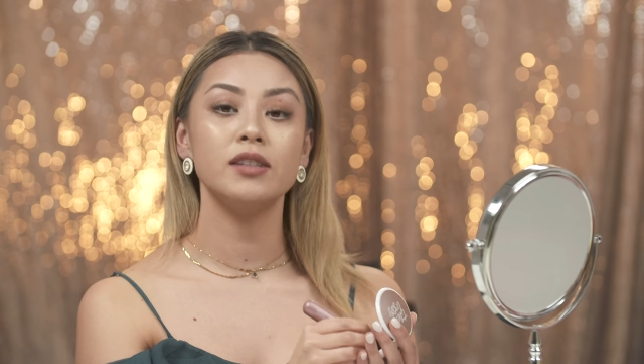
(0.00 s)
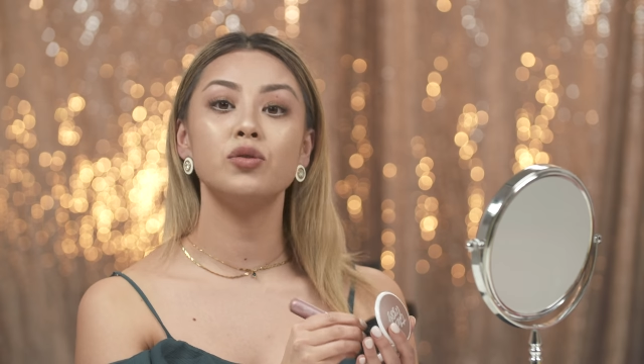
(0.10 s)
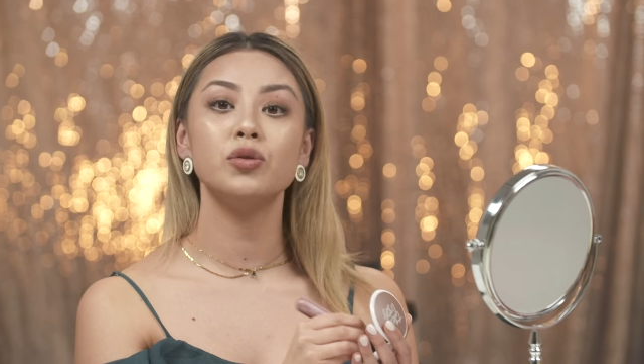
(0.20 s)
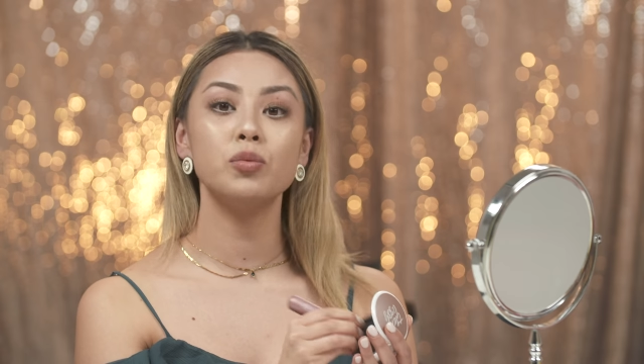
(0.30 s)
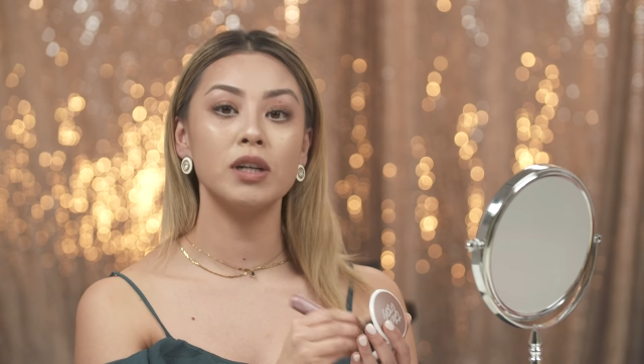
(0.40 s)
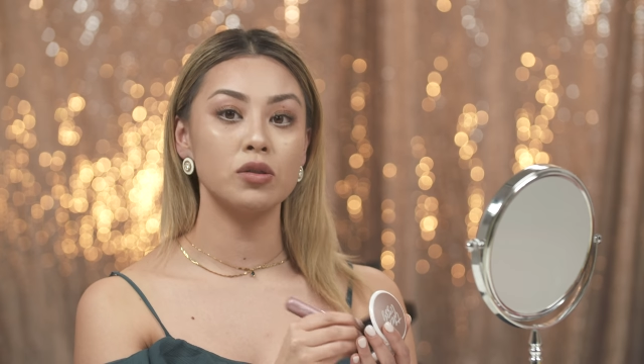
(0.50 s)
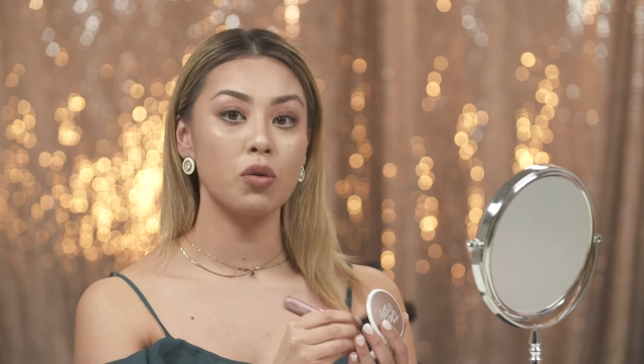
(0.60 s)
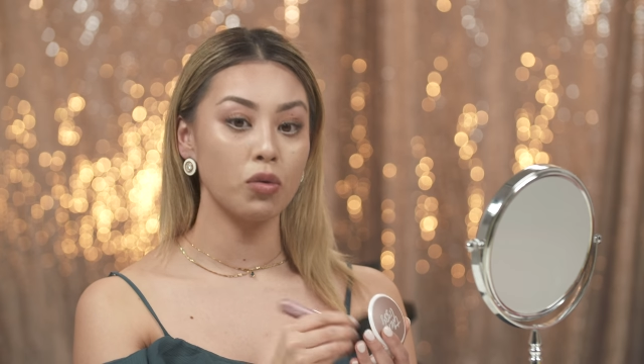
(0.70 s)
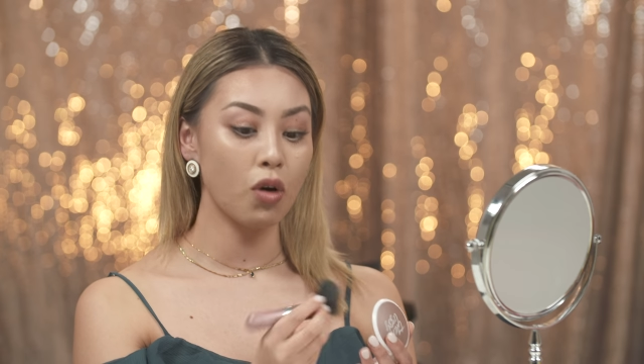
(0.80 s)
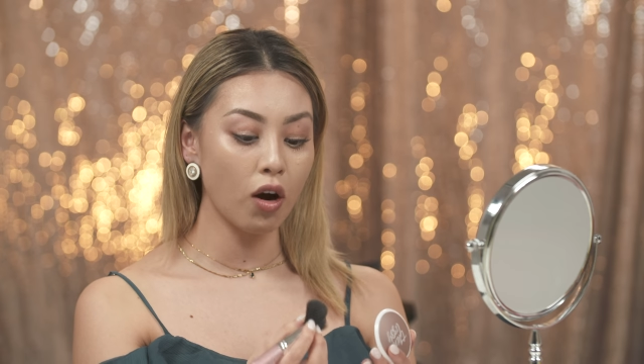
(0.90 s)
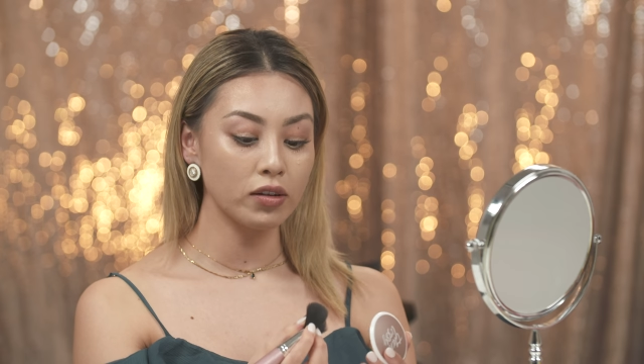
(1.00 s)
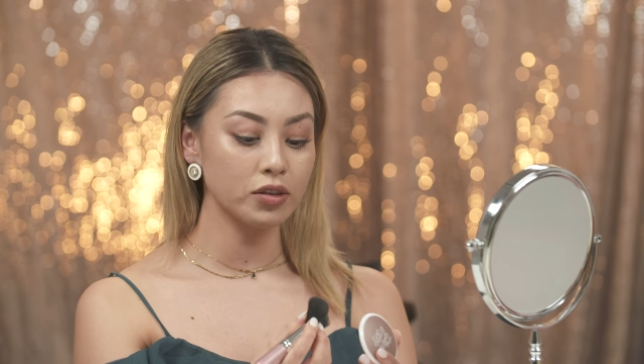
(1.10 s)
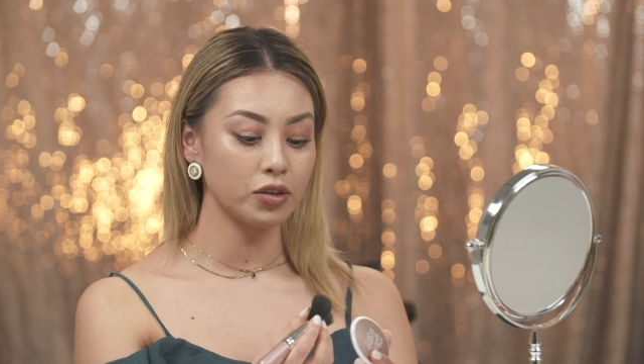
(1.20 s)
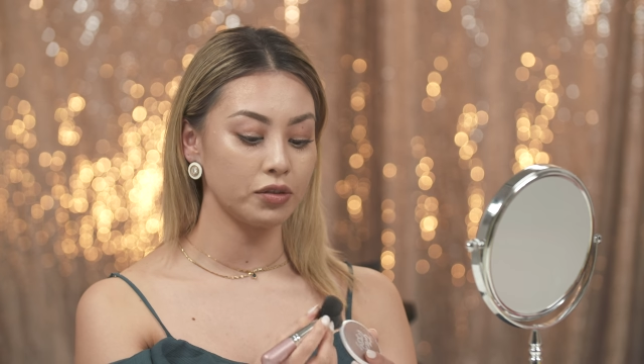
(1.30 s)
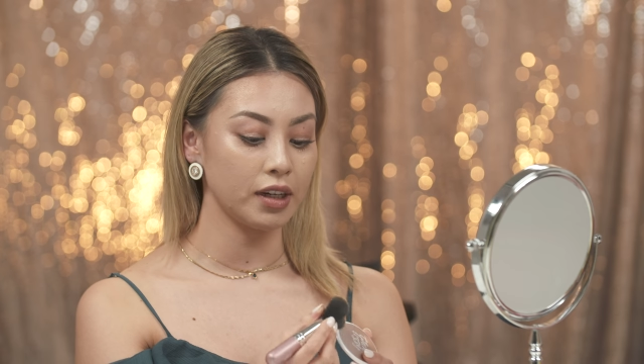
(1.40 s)
and do what's called
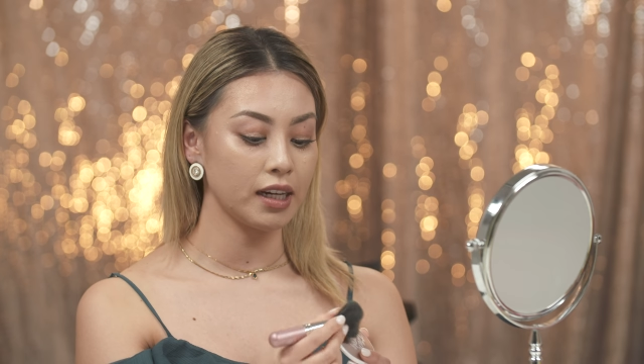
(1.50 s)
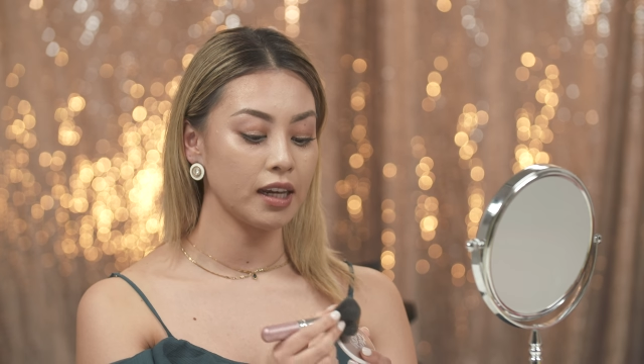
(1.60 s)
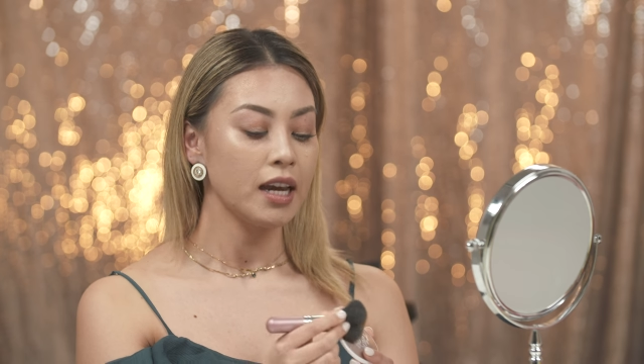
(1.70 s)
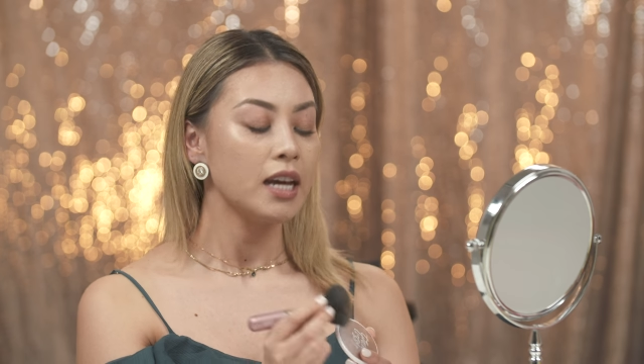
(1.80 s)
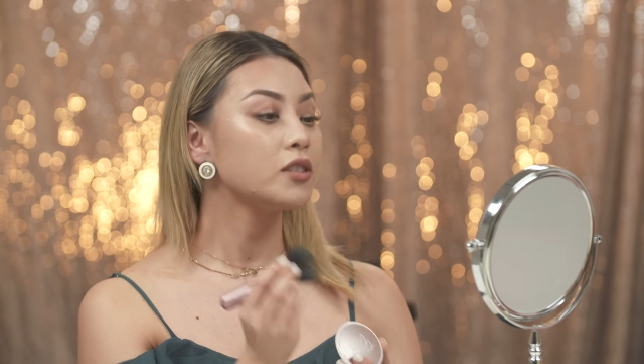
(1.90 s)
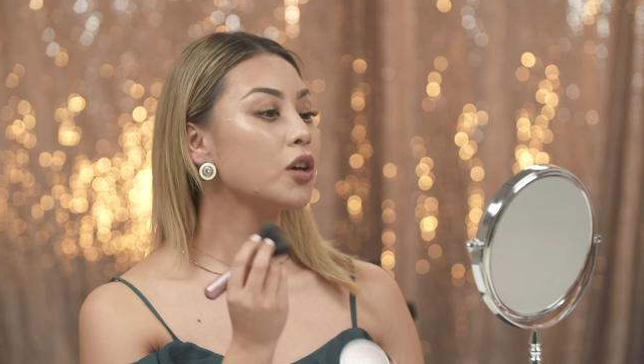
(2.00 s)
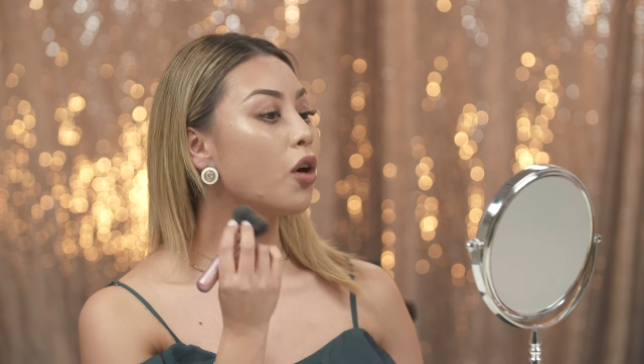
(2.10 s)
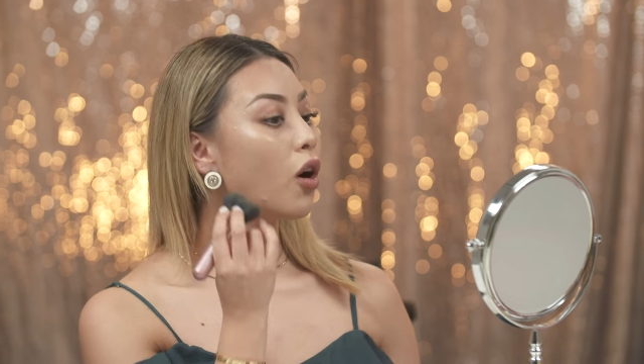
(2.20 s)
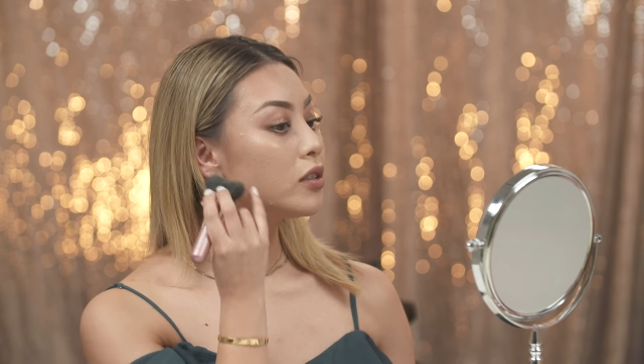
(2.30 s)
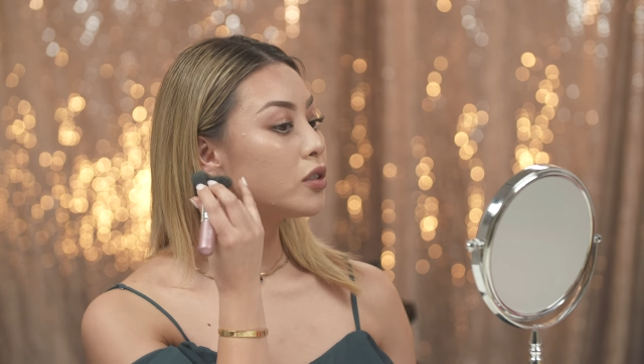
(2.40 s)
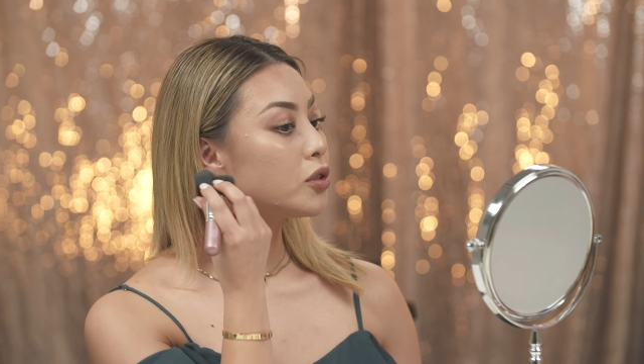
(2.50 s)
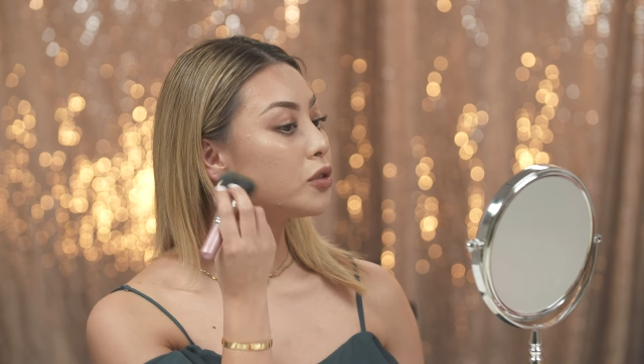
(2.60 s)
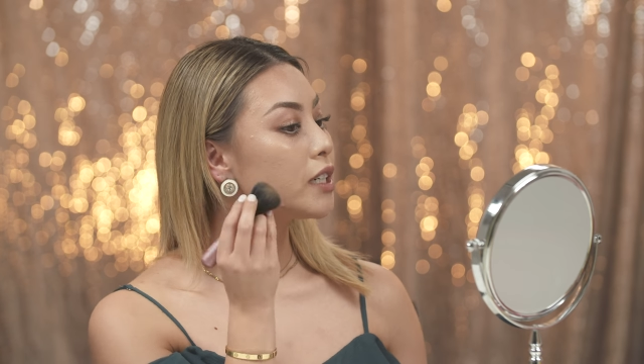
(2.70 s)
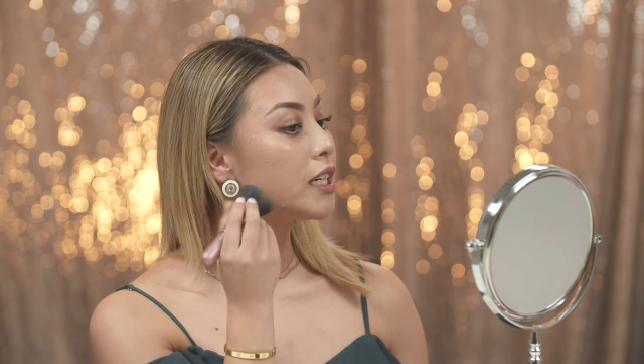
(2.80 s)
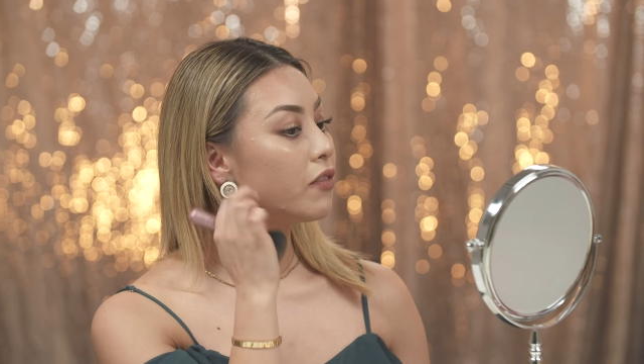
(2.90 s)
contouring. So
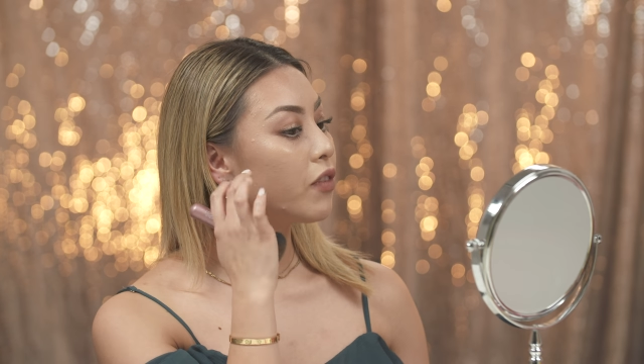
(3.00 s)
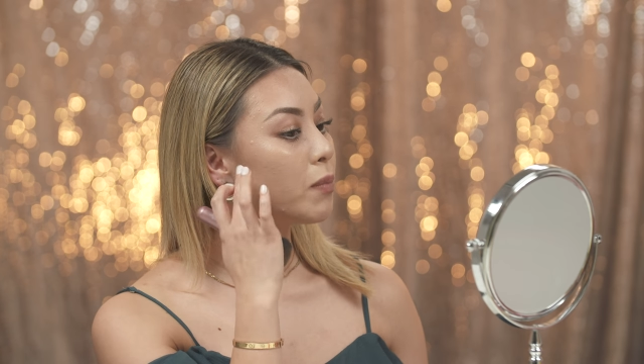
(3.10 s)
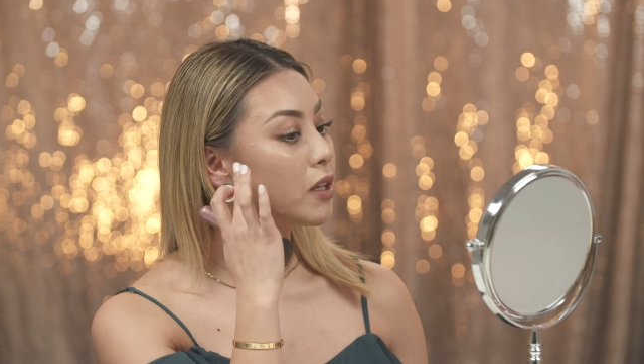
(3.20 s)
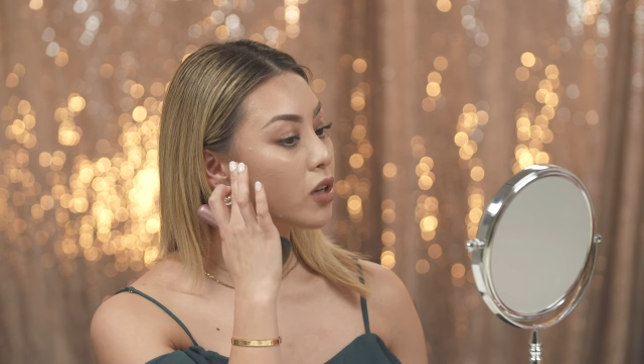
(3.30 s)
contouring from the